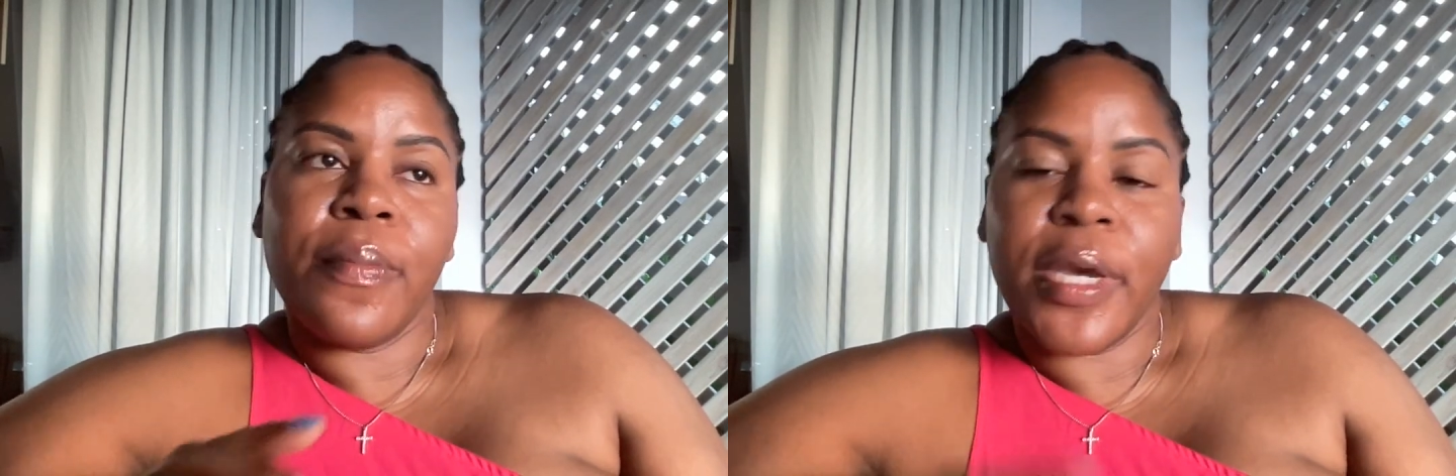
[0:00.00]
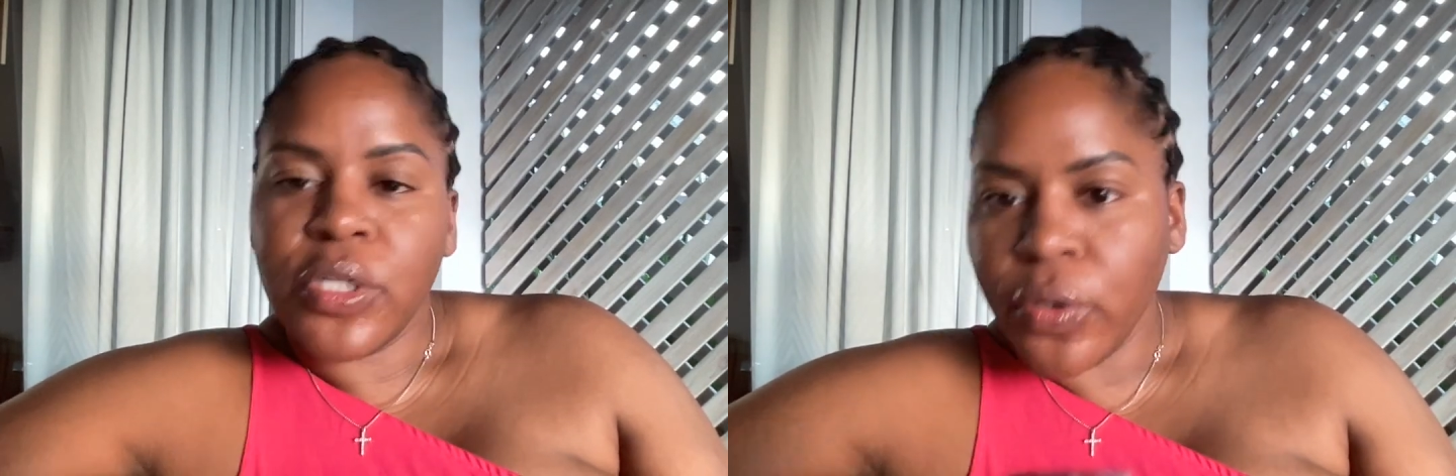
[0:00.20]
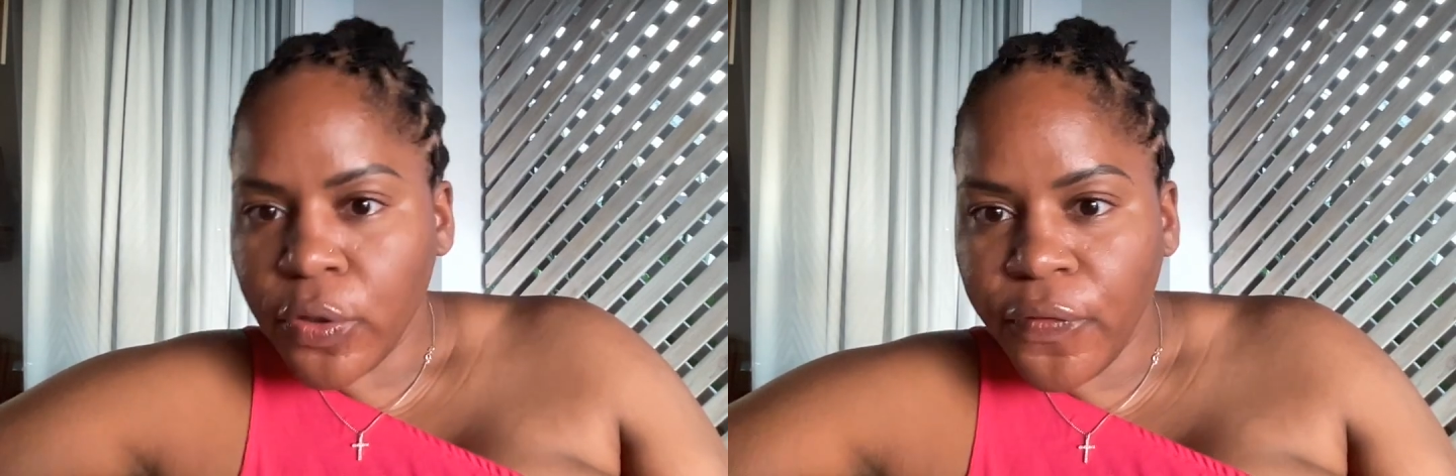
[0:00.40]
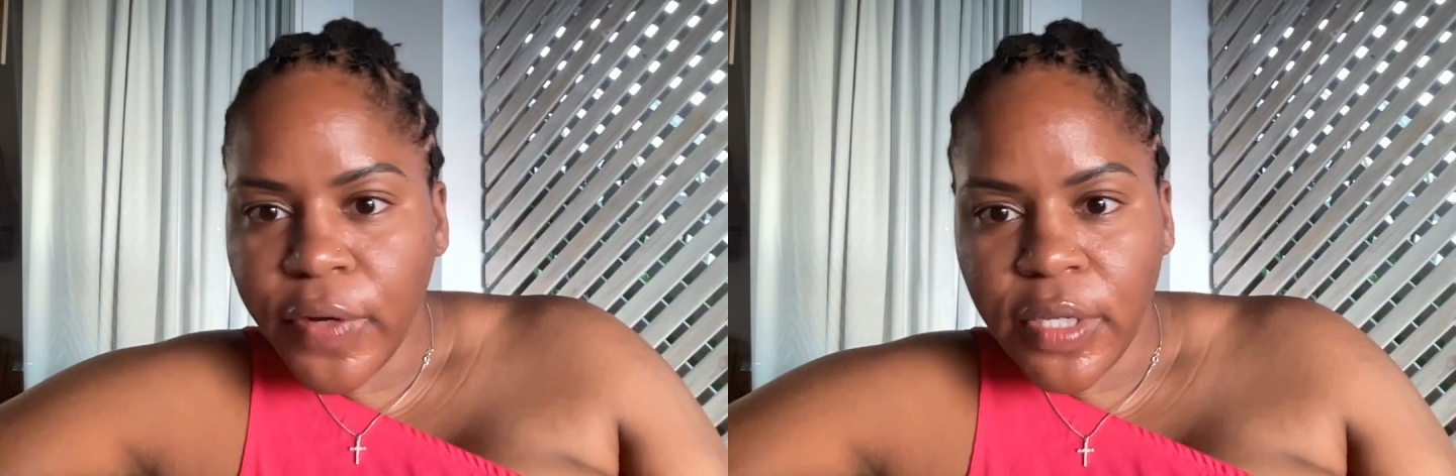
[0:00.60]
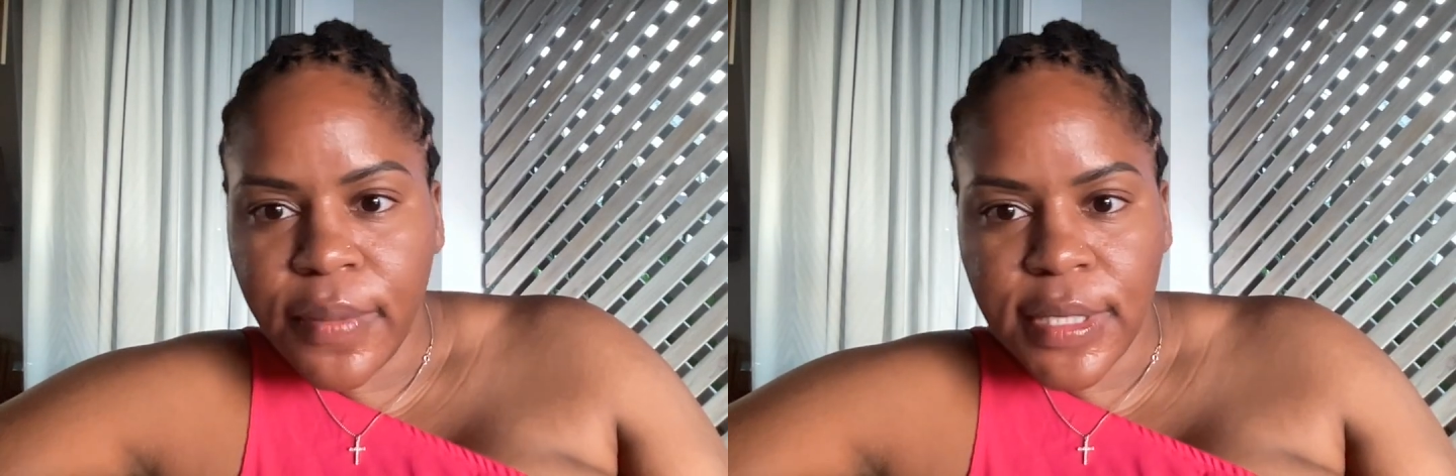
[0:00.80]
make sure no
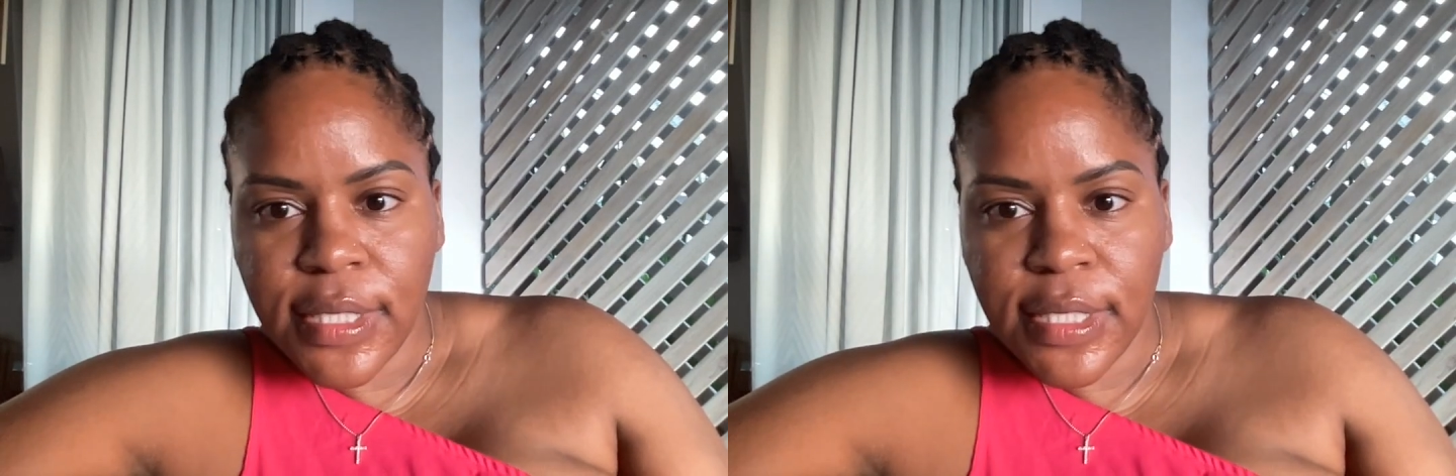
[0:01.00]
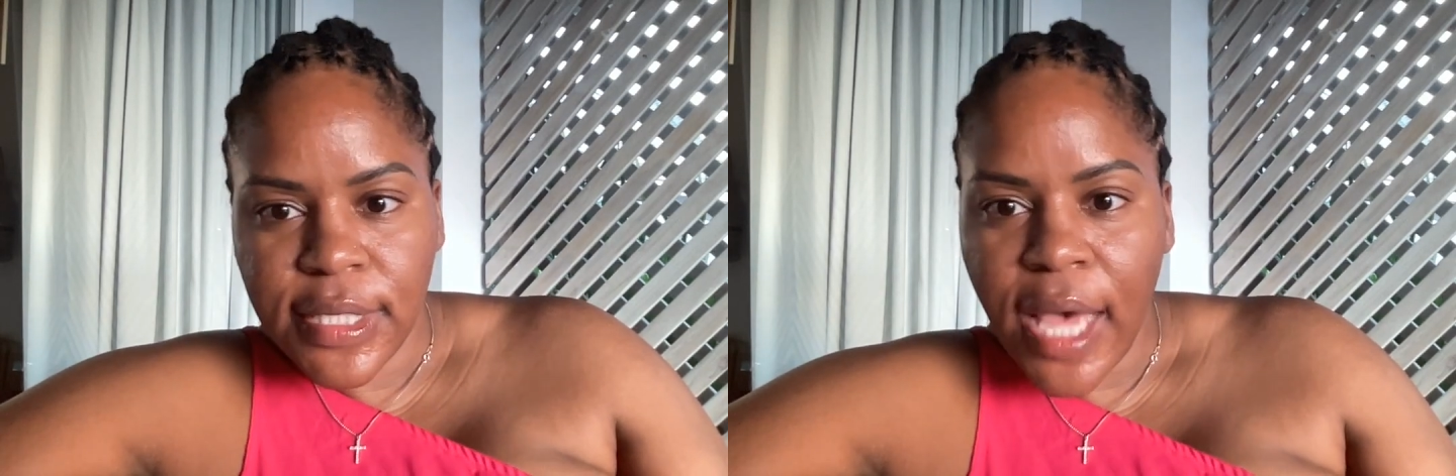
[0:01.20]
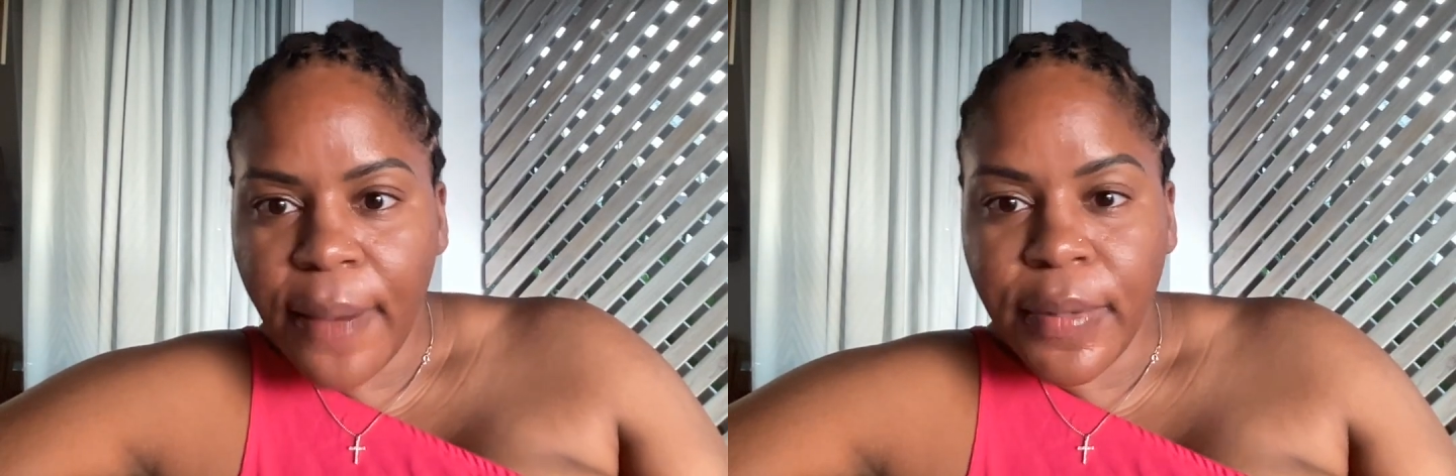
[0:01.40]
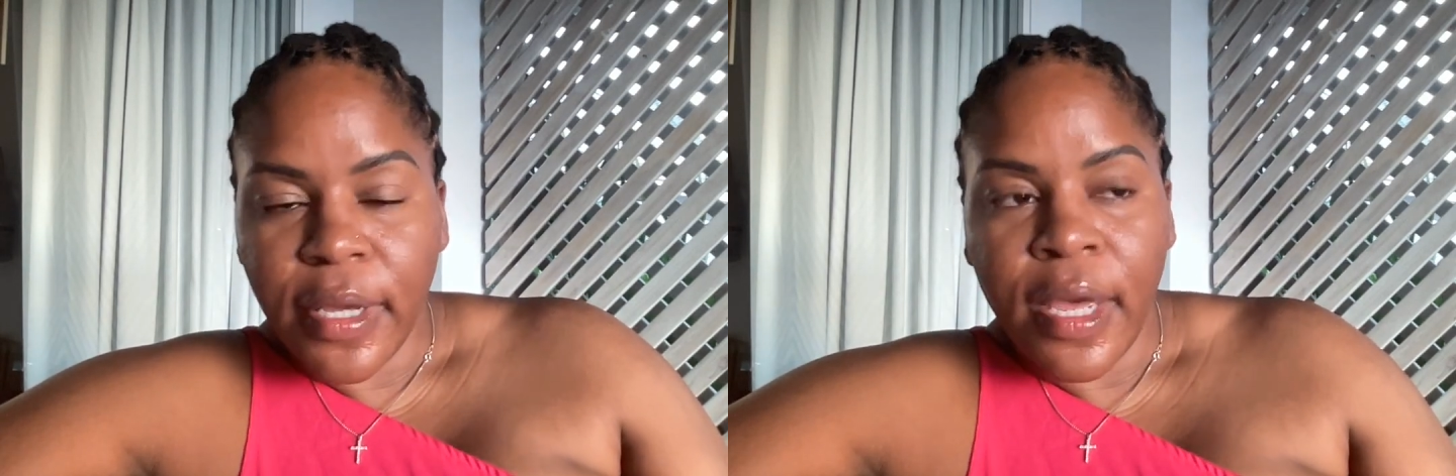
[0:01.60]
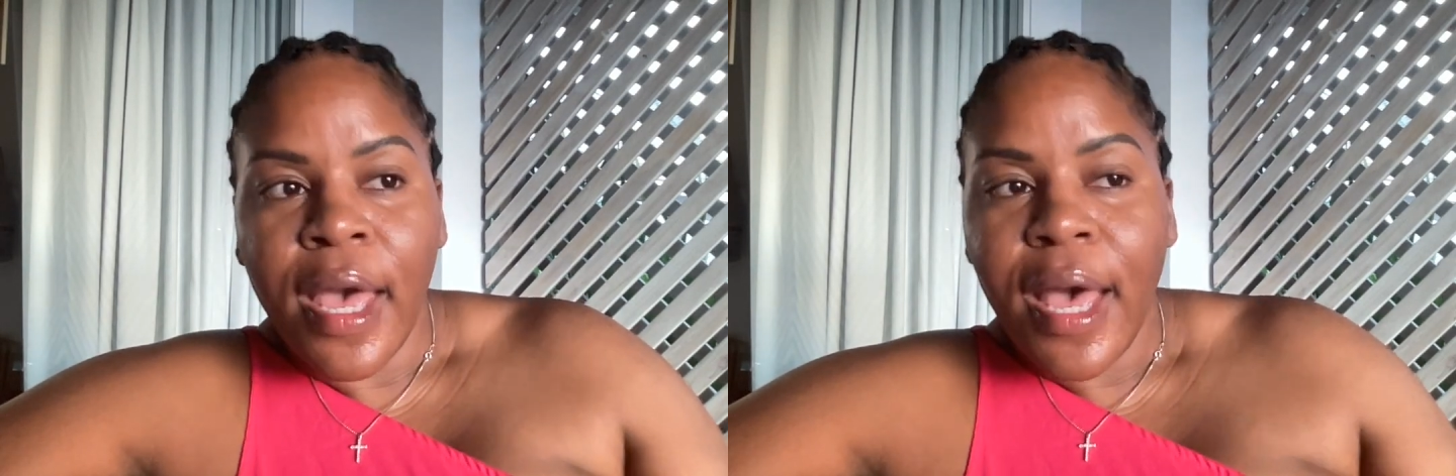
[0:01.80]
funny business is happening.